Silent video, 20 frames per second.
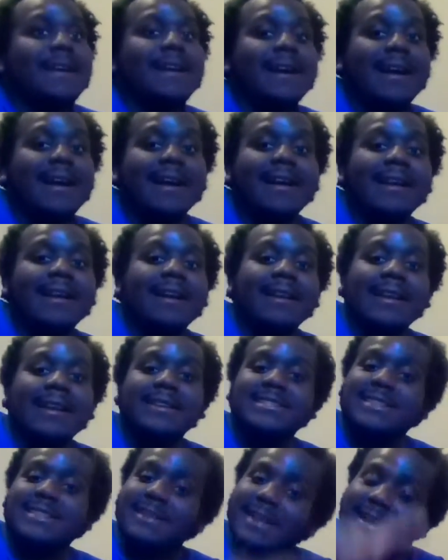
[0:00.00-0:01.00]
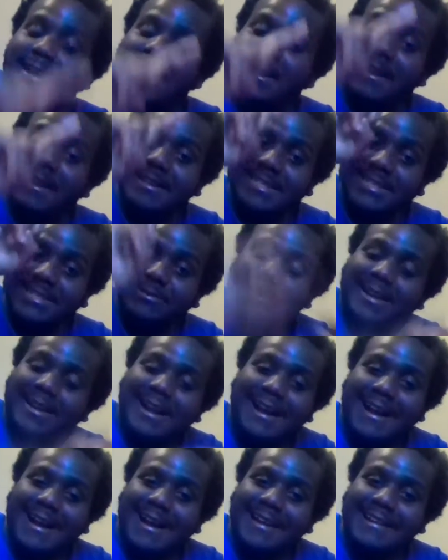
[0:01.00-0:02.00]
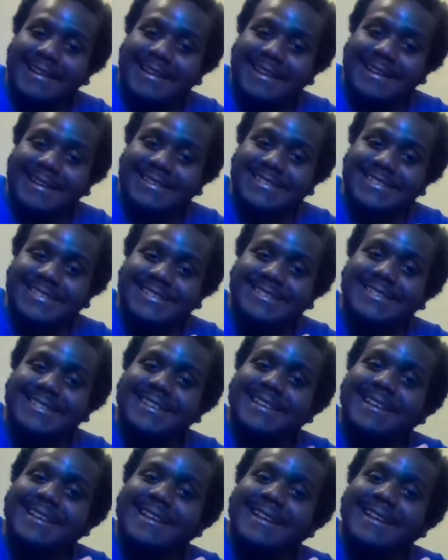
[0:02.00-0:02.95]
the Wakandans.